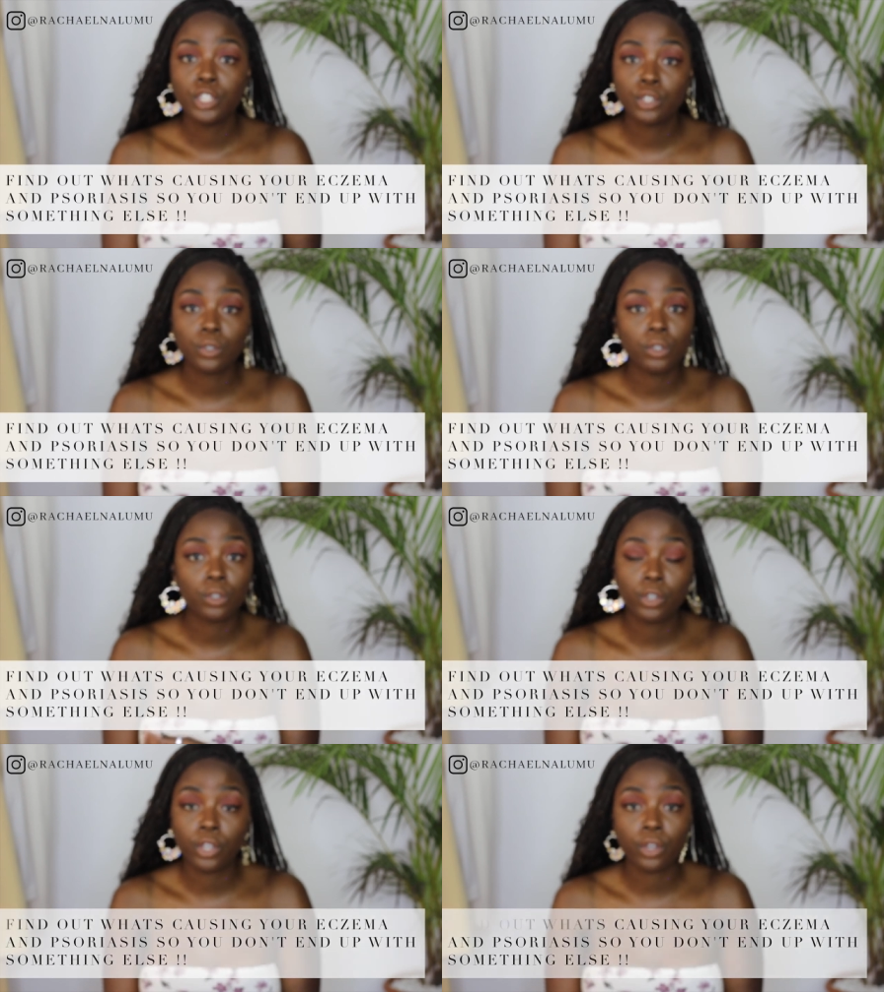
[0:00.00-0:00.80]
Sure,
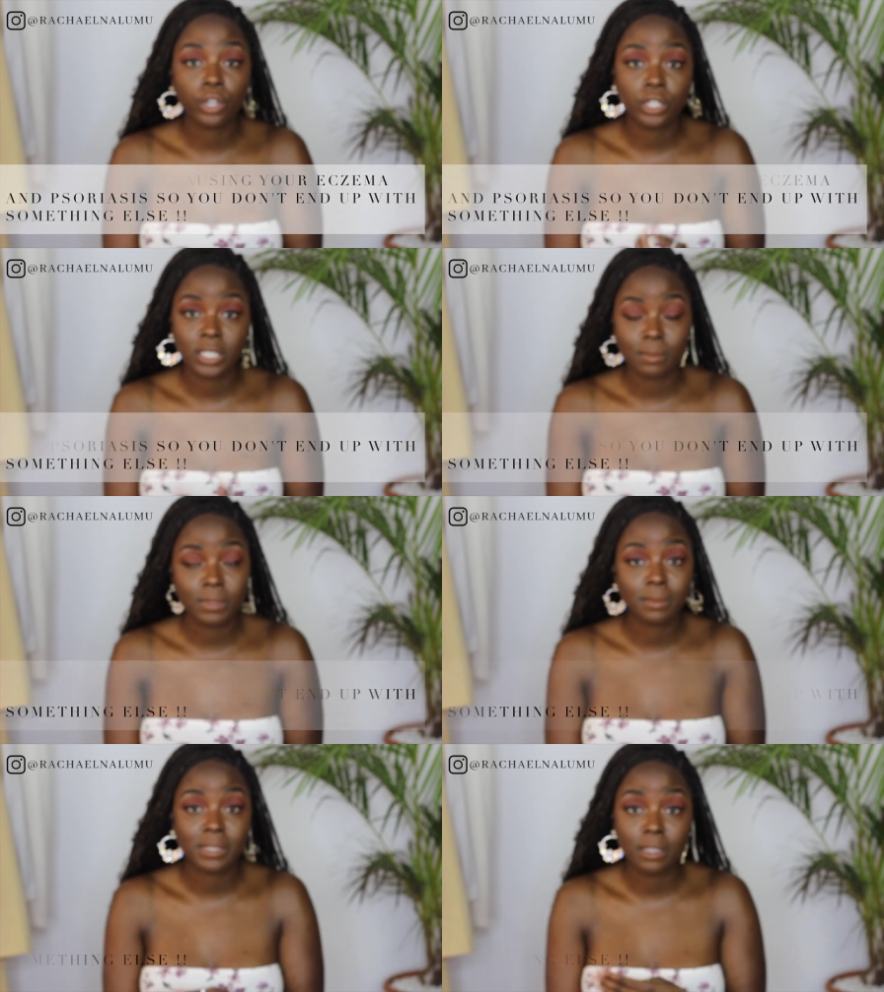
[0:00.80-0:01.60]
it'll cure your
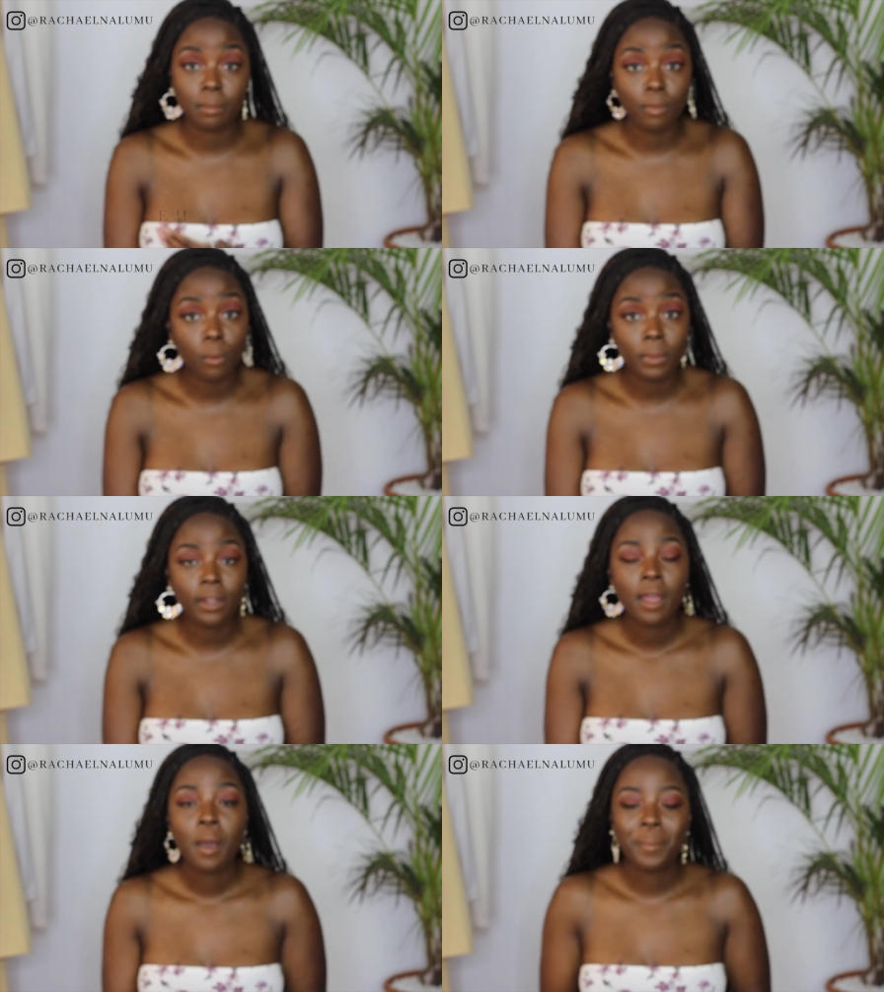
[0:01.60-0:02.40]
symptoms in the
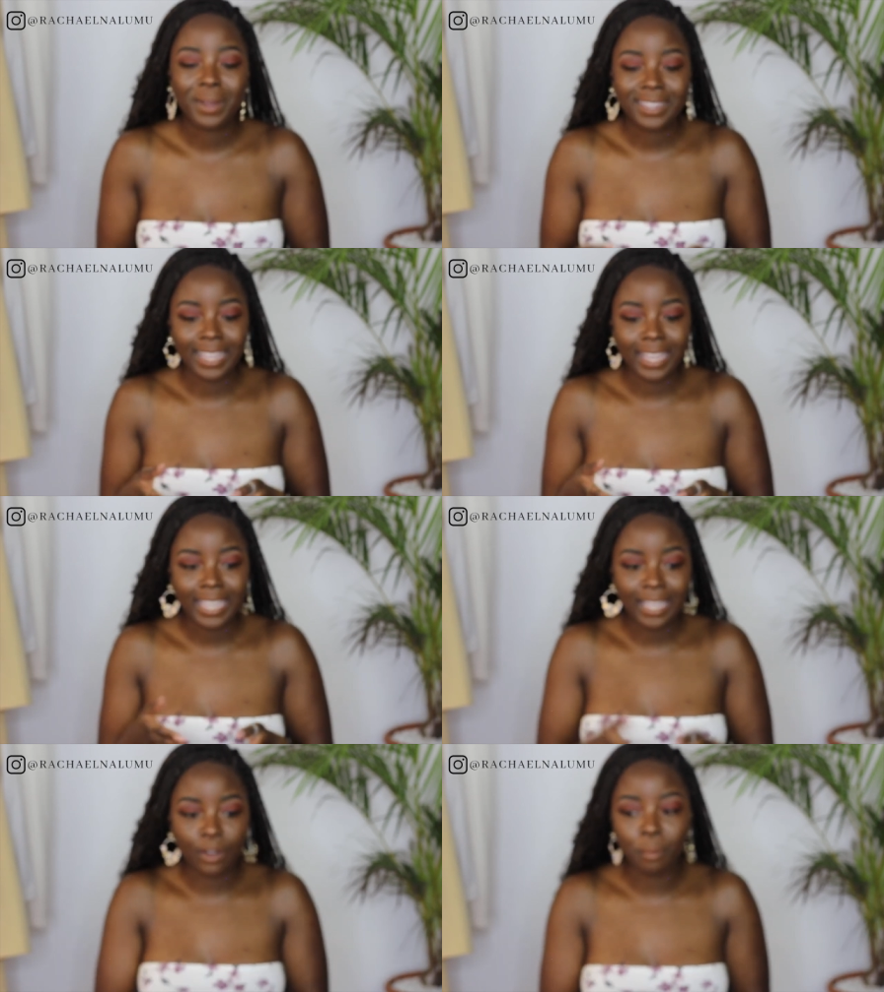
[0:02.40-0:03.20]
moment, but
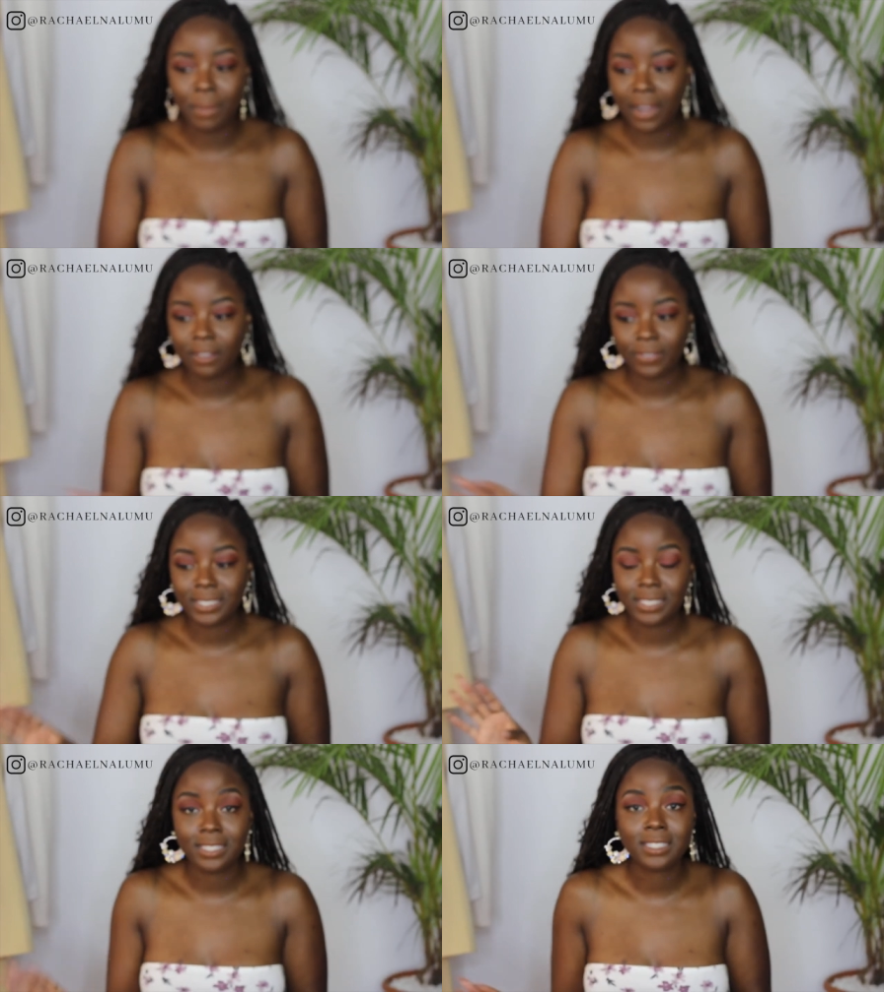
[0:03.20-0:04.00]
like it'll
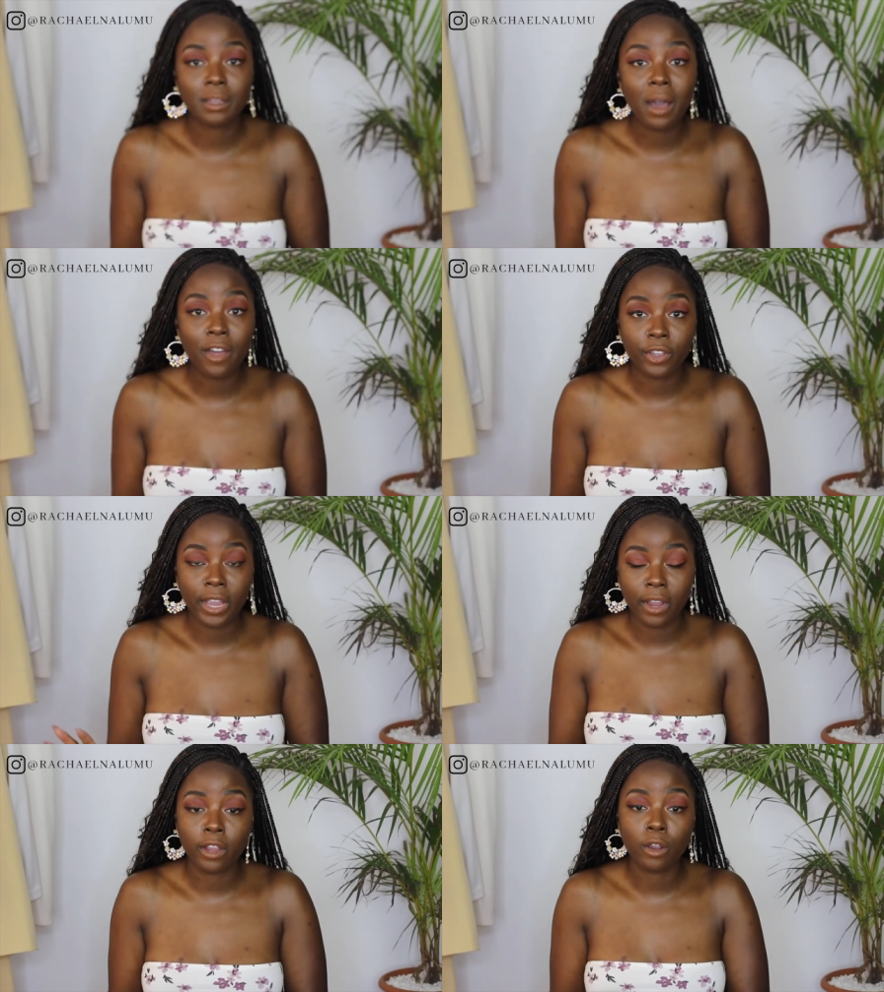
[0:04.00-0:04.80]
manifest into some other
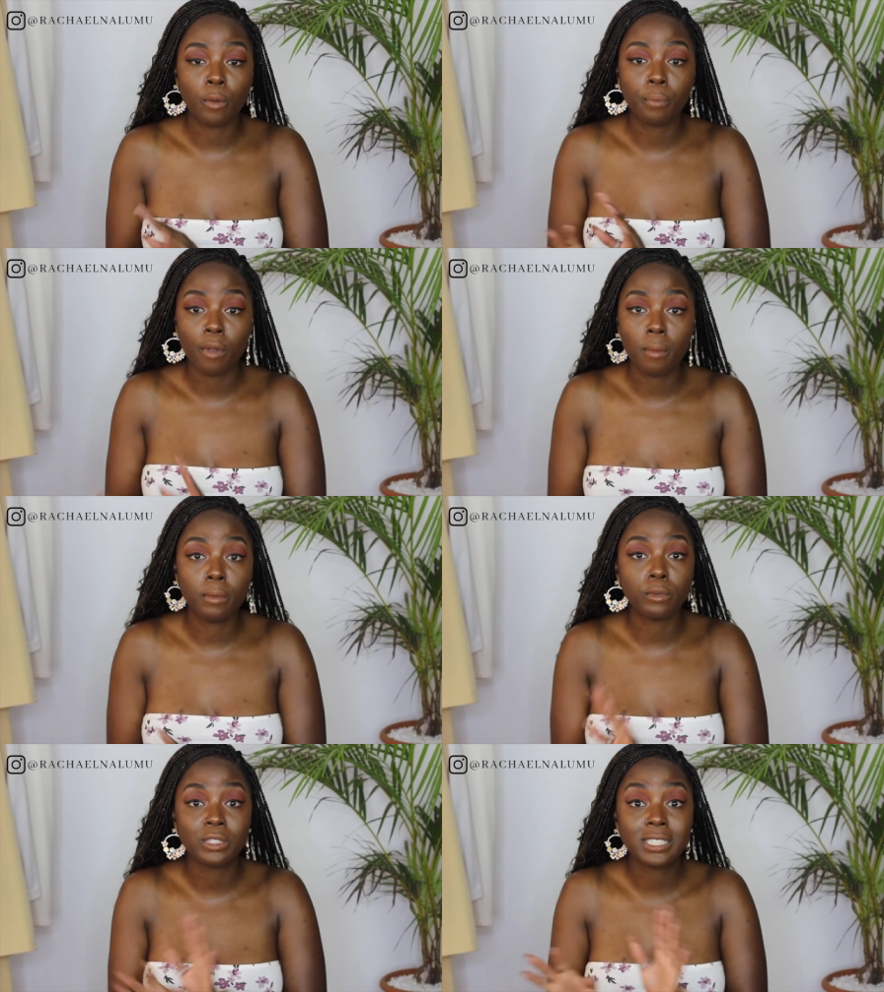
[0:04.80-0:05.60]
area or
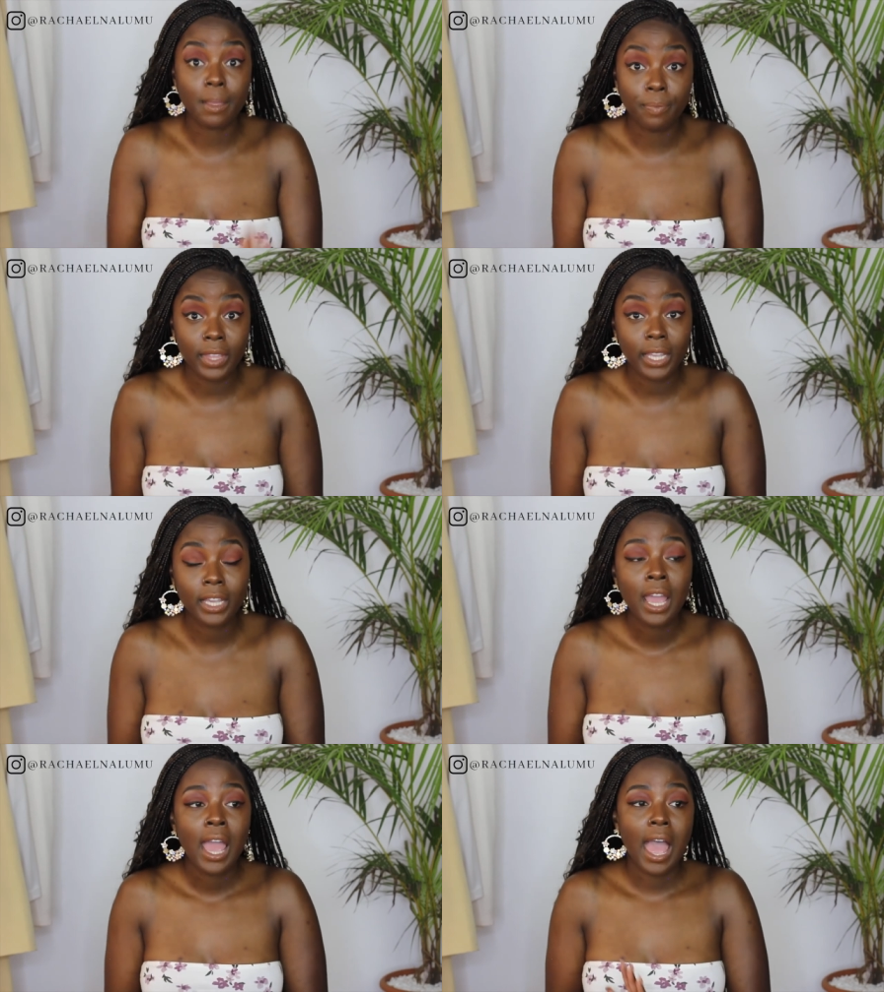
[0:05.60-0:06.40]
problem or something.